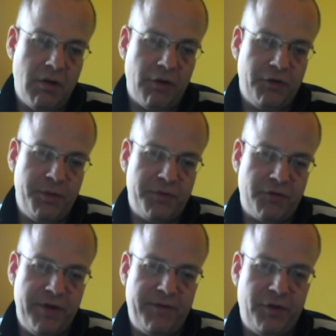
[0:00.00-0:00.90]
Right, Super
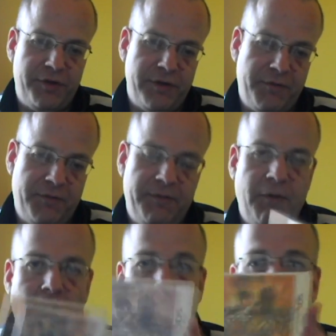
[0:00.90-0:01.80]
Street Fighter
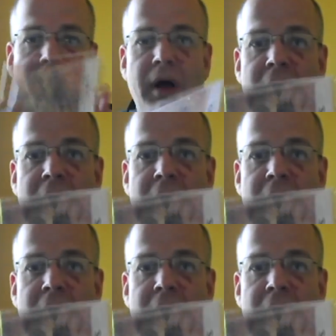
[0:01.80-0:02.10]
4